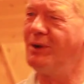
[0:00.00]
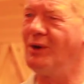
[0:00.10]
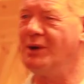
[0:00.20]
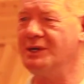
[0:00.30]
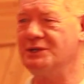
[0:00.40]

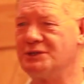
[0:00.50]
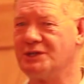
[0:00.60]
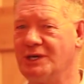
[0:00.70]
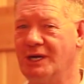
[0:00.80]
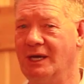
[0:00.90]
pause.
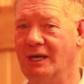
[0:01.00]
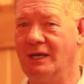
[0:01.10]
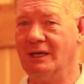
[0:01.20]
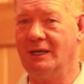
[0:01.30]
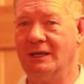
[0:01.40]

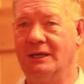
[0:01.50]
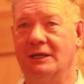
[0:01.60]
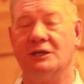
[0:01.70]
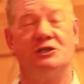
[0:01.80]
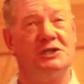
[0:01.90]

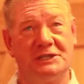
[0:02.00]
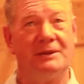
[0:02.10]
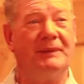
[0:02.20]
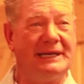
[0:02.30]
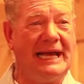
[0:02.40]
She
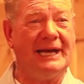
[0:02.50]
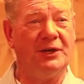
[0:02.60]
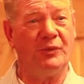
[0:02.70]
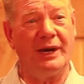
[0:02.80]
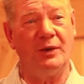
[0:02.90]
said, "My
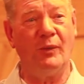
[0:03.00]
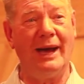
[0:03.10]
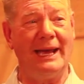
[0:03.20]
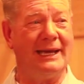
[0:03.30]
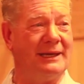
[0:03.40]
daddy ran
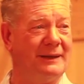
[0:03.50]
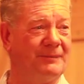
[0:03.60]
away."